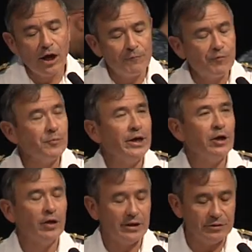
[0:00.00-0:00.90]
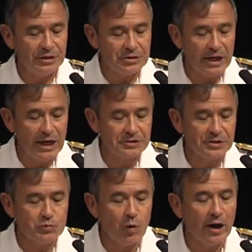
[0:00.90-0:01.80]
help from the internet these days
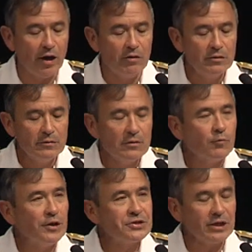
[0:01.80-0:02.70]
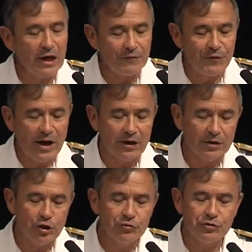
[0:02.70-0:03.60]
as well. Recently, I found a
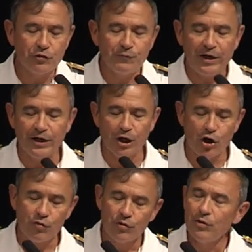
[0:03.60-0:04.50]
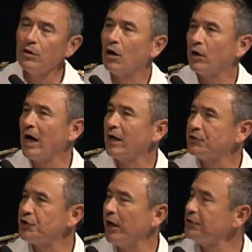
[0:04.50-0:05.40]
YouTube video on how to
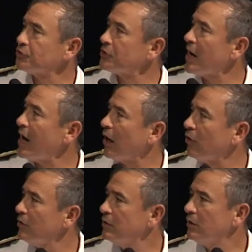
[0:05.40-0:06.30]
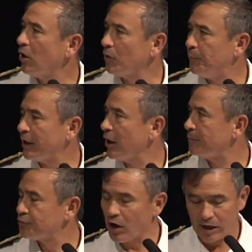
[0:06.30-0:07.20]
change a tire on a
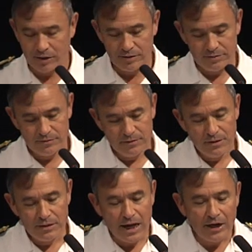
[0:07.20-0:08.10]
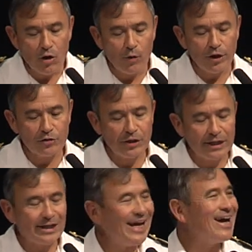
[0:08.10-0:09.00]
pickup truck. Now, I know where you're
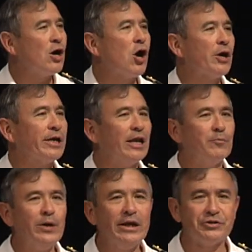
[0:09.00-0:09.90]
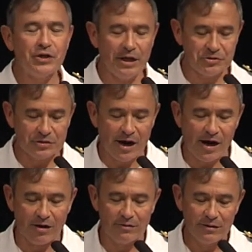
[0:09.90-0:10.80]
thinking, how hard can it be to change a tire?